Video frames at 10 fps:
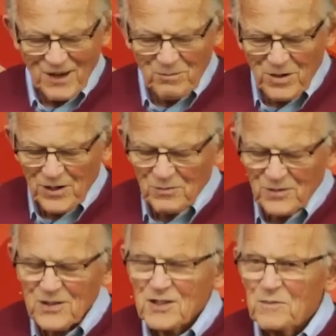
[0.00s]
but
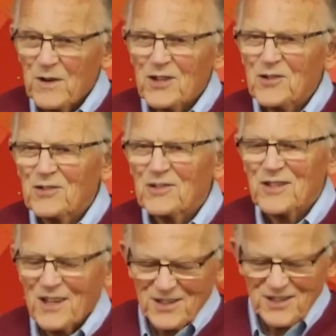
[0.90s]
with special
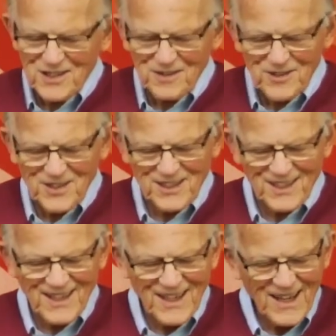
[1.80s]

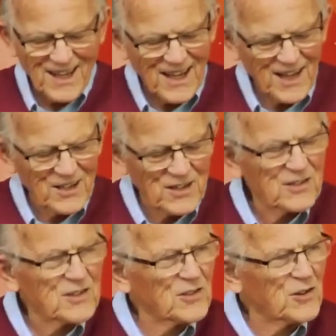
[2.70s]
sensitivity and
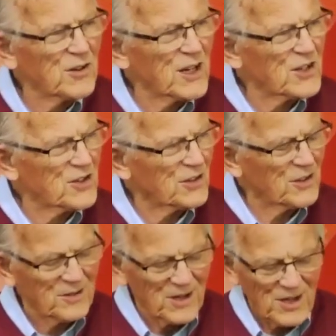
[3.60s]
consideration
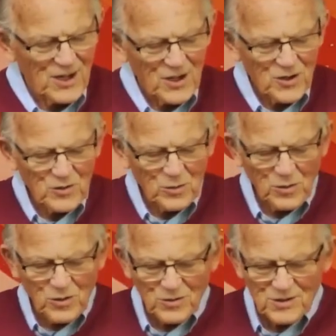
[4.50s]

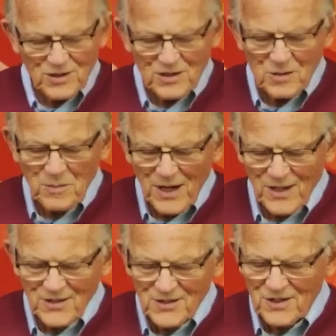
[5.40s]
towards the
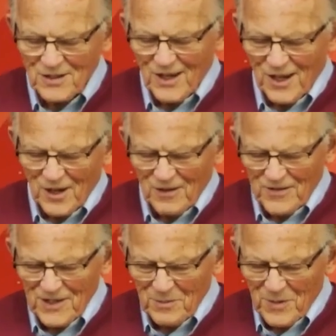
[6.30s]
demands of
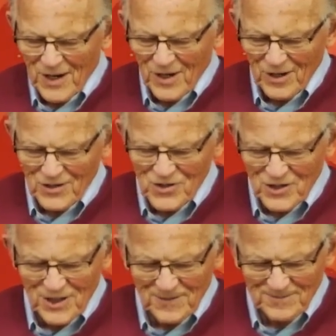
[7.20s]
their biology,